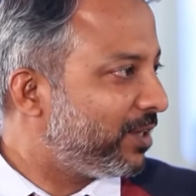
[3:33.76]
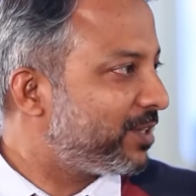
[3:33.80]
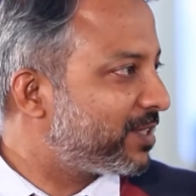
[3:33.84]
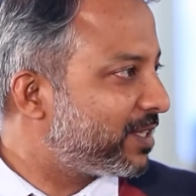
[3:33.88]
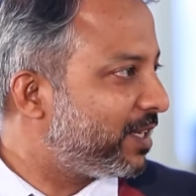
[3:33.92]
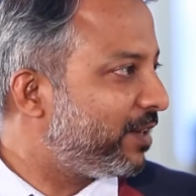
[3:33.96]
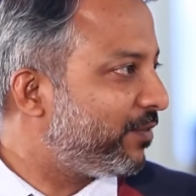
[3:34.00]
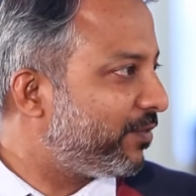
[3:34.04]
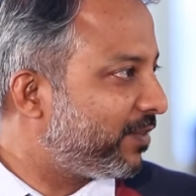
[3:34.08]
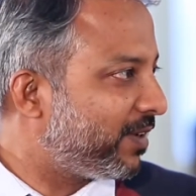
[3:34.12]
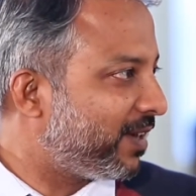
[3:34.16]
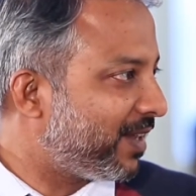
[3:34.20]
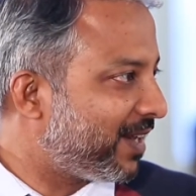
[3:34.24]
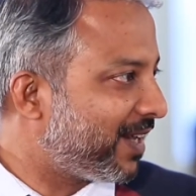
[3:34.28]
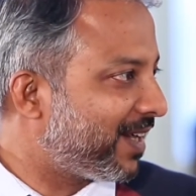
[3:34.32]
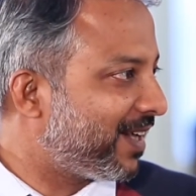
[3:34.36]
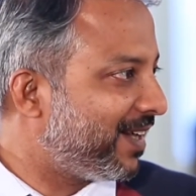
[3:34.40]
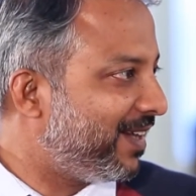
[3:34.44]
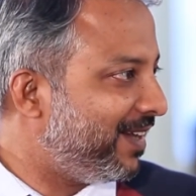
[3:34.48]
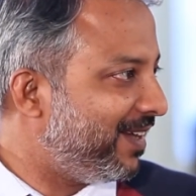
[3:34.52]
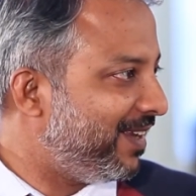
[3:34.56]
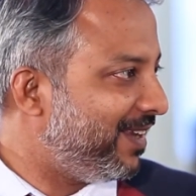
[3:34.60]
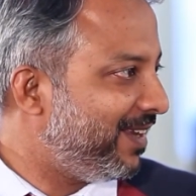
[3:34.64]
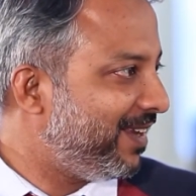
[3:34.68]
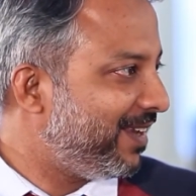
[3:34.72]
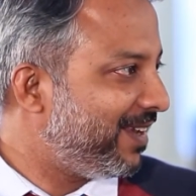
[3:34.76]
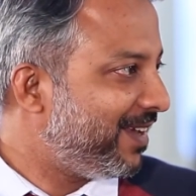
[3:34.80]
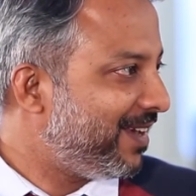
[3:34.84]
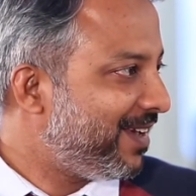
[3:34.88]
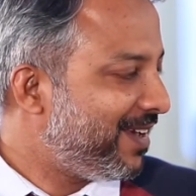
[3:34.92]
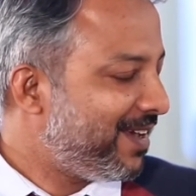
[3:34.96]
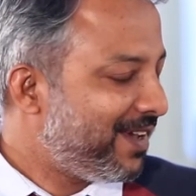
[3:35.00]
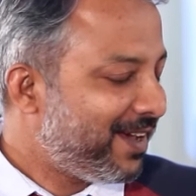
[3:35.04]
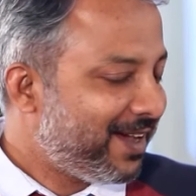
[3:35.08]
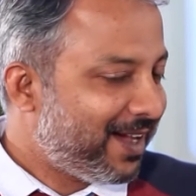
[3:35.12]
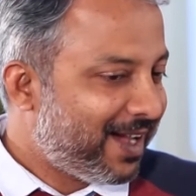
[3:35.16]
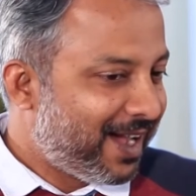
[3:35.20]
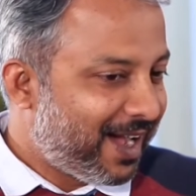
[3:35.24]
yourself correctly,
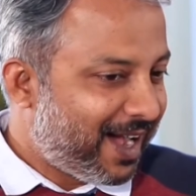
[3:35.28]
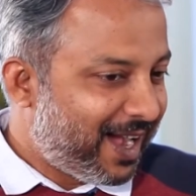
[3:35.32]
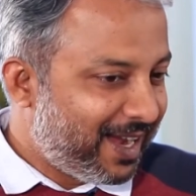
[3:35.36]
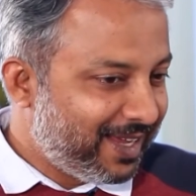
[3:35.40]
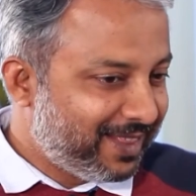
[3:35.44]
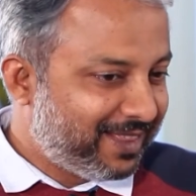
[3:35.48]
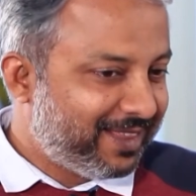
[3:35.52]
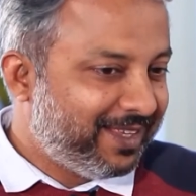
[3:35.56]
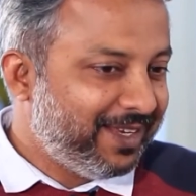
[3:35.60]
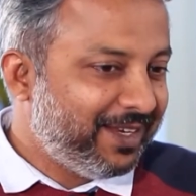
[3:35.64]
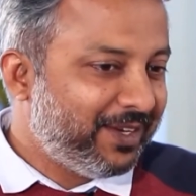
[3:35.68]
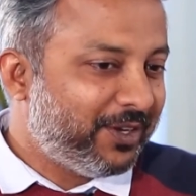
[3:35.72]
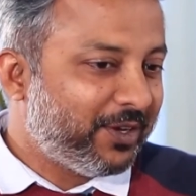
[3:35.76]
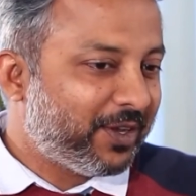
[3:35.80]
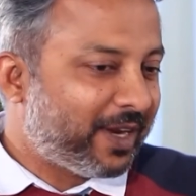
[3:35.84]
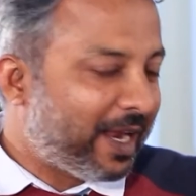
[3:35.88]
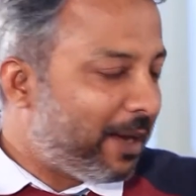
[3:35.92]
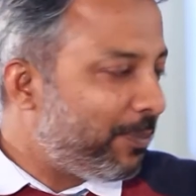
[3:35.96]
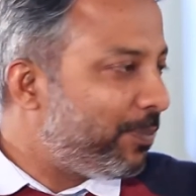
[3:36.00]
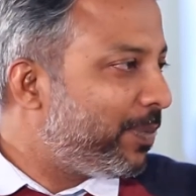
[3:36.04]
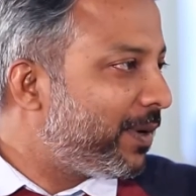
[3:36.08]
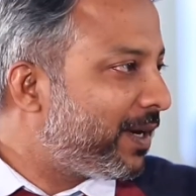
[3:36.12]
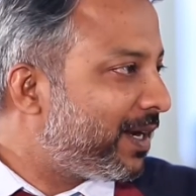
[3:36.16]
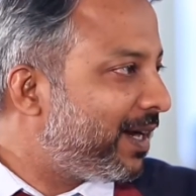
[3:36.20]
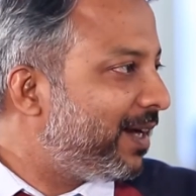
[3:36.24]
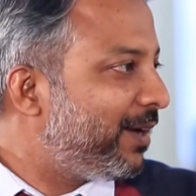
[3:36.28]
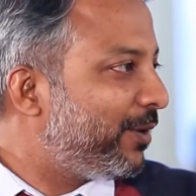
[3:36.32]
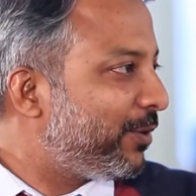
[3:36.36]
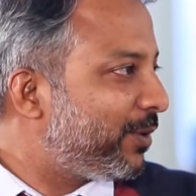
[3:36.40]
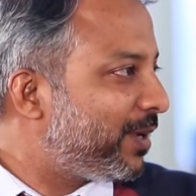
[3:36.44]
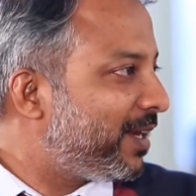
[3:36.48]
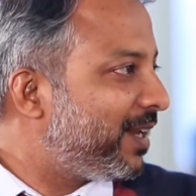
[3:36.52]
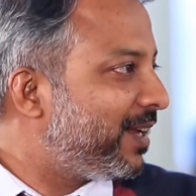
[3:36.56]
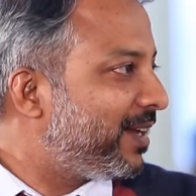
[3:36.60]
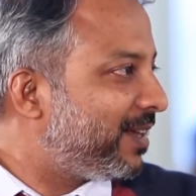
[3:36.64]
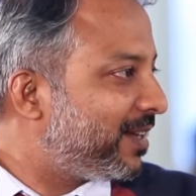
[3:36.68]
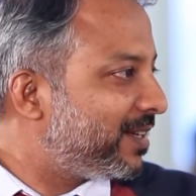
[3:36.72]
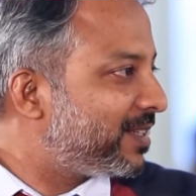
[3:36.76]
I think your appetite to
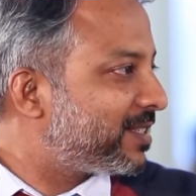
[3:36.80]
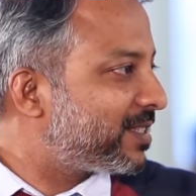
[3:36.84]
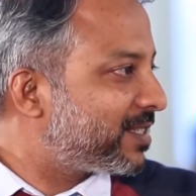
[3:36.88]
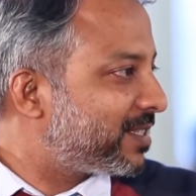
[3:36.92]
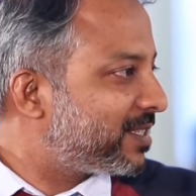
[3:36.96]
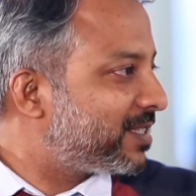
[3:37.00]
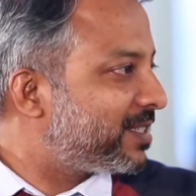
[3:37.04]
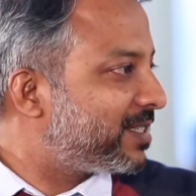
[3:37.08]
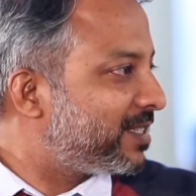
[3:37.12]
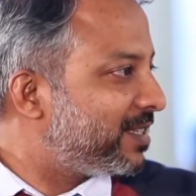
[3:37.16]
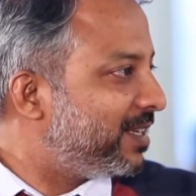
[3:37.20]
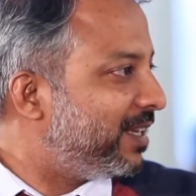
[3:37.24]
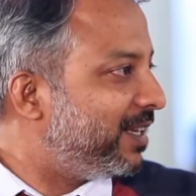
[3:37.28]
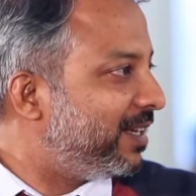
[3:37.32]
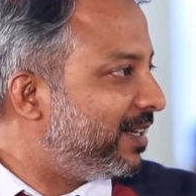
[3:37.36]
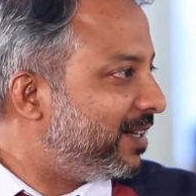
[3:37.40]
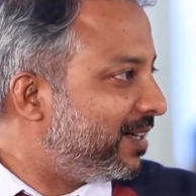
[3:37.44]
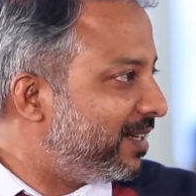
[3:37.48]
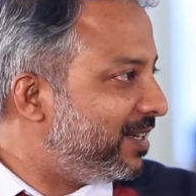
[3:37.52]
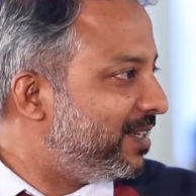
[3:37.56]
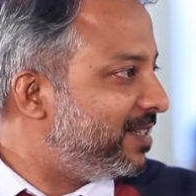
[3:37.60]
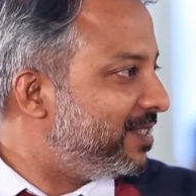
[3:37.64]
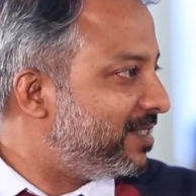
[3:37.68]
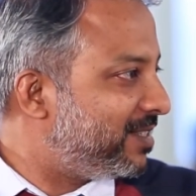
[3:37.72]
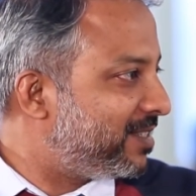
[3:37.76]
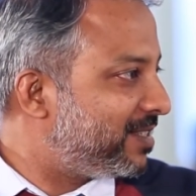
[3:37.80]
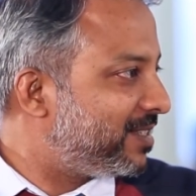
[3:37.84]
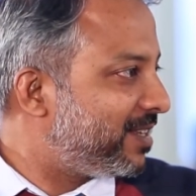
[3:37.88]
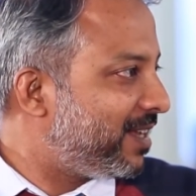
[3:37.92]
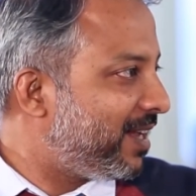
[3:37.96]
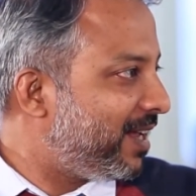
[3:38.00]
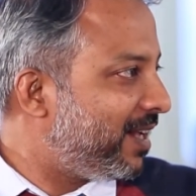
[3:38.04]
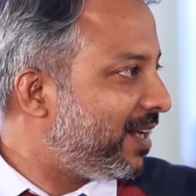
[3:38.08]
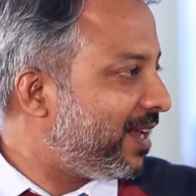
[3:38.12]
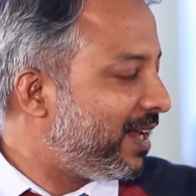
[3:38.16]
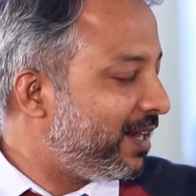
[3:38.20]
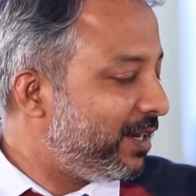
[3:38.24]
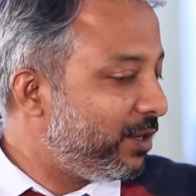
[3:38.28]
take risks increase
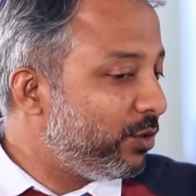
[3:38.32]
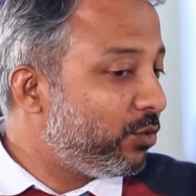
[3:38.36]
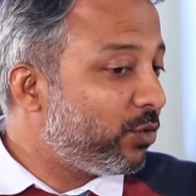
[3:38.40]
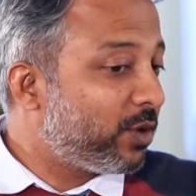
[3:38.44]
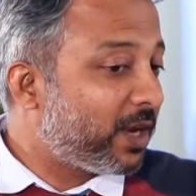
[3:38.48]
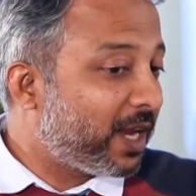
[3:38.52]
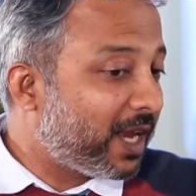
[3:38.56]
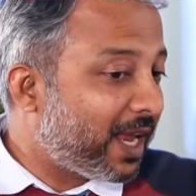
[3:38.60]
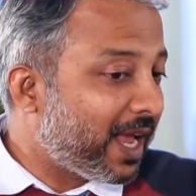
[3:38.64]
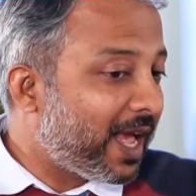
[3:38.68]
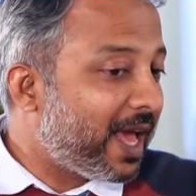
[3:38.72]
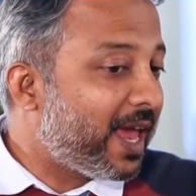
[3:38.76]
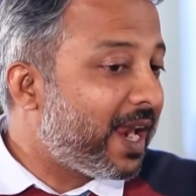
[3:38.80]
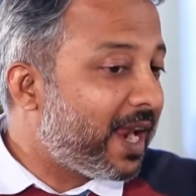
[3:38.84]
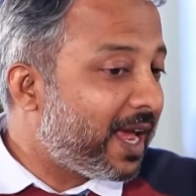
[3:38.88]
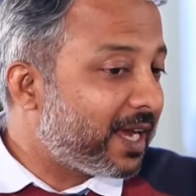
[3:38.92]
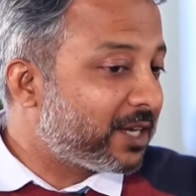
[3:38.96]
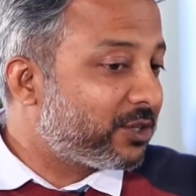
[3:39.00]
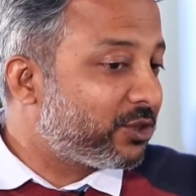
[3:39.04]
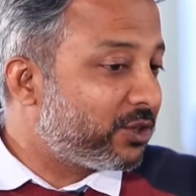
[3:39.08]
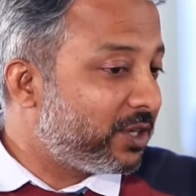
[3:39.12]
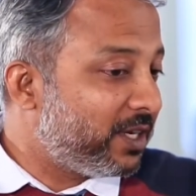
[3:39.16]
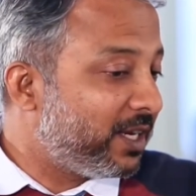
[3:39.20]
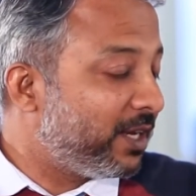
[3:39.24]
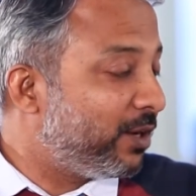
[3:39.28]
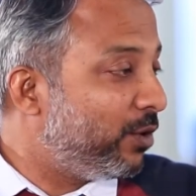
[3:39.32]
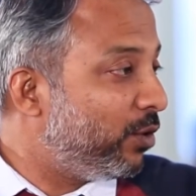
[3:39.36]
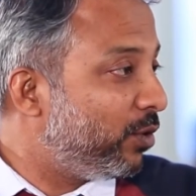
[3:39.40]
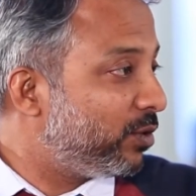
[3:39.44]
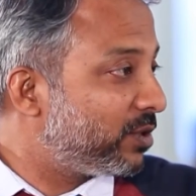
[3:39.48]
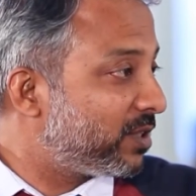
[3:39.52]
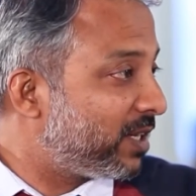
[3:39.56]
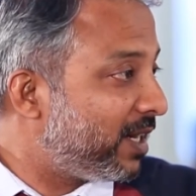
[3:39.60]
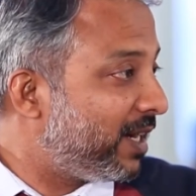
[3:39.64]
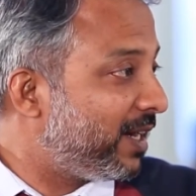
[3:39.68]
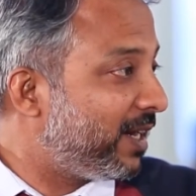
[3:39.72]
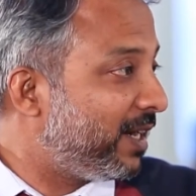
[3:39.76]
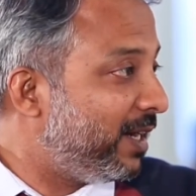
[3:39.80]
and you can actually go
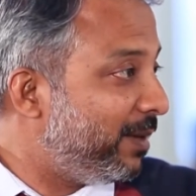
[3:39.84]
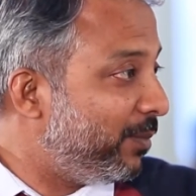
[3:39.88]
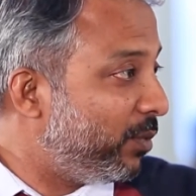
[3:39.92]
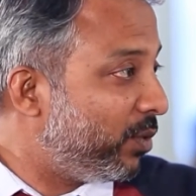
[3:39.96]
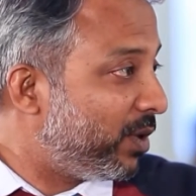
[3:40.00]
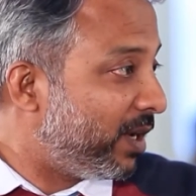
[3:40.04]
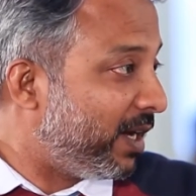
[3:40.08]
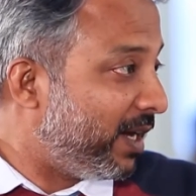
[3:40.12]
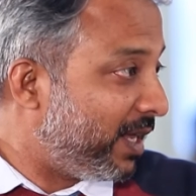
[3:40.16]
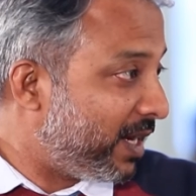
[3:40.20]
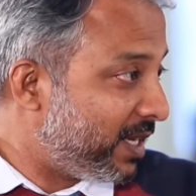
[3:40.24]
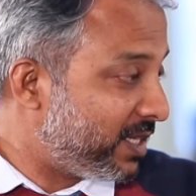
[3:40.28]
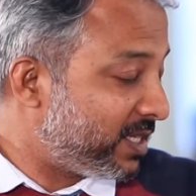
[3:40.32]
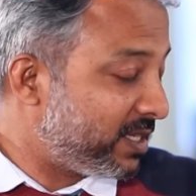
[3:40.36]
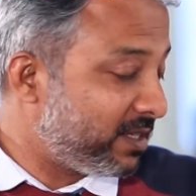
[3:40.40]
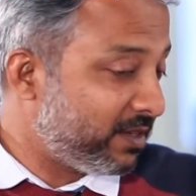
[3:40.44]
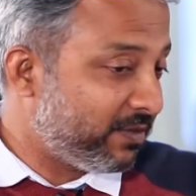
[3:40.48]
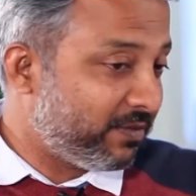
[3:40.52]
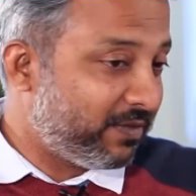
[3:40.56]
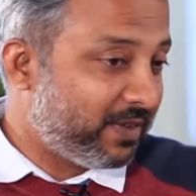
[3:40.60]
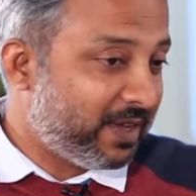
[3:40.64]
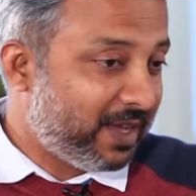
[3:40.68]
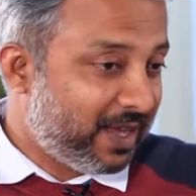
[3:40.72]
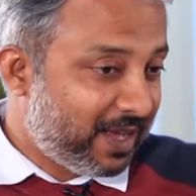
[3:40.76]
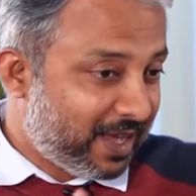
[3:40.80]
slightly more aggressive.